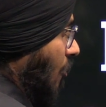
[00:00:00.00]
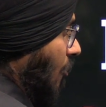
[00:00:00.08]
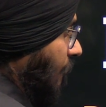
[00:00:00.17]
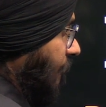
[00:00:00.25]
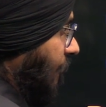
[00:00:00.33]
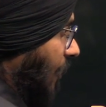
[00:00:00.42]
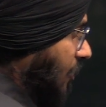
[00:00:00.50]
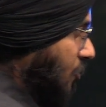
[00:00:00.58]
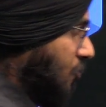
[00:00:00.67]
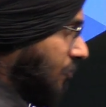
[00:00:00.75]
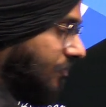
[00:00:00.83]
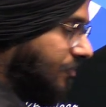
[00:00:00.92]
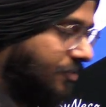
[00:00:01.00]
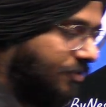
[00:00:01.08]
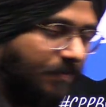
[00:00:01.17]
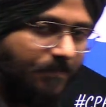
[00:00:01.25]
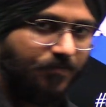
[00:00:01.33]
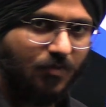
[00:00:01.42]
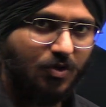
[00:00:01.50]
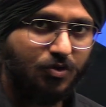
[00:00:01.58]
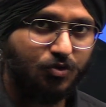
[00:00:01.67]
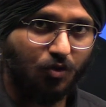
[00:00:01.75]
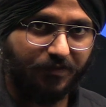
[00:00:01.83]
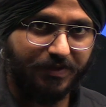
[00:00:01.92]
of Functions.
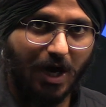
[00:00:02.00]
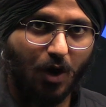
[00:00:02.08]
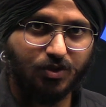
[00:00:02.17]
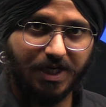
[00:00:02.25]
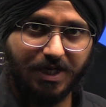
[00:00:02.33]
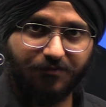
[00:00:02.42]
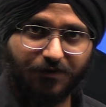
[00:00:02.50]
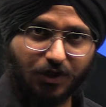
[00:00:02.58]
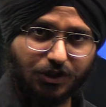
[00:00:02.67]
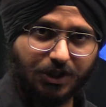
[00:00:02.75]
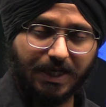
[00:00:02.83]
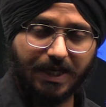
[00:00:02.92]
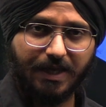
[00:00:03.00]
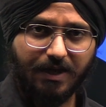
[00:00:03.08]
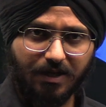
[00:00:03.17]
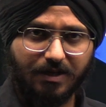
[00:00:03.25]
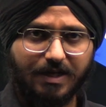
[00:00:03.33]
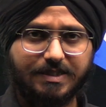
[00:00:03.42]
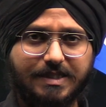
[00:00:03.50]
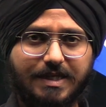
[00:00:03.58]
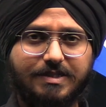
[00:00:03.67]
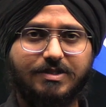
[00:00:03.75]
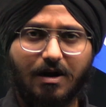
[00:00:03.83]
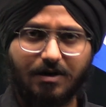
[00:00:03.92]
So without any further delay, let's
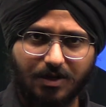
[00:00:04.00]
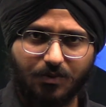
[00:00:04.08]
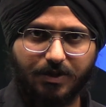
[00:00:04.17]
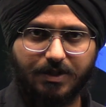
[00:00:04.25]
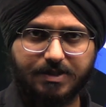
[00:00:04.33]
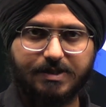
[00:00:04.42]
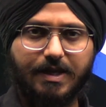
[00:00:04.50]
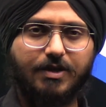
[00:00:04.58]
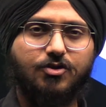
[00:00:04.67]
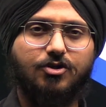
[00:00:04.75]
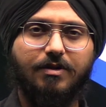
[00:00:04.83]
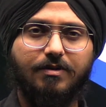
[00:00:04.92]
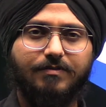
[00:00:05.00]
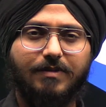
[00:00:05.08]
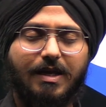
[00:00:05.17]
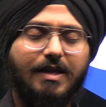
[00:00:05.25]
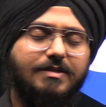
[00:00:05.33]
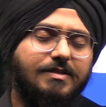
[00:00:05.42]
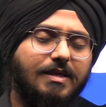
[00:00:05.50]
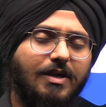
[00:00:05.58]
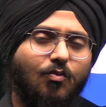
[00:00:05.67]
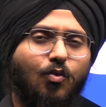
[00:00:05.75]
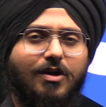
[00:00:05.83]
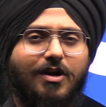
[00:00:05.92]
get started with this lecture and let's
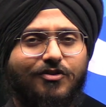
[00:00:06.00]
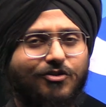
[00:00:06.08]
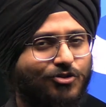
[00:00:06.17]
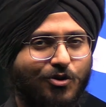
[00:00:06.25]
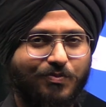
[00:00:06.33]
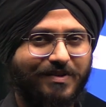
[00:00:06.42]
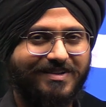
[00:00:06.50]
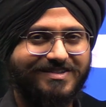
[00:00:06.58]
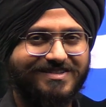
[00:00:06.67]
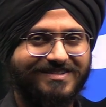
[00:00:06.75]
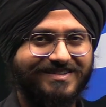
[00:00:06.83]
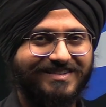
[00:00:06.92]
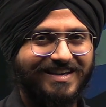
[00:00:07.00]
see what are the topics.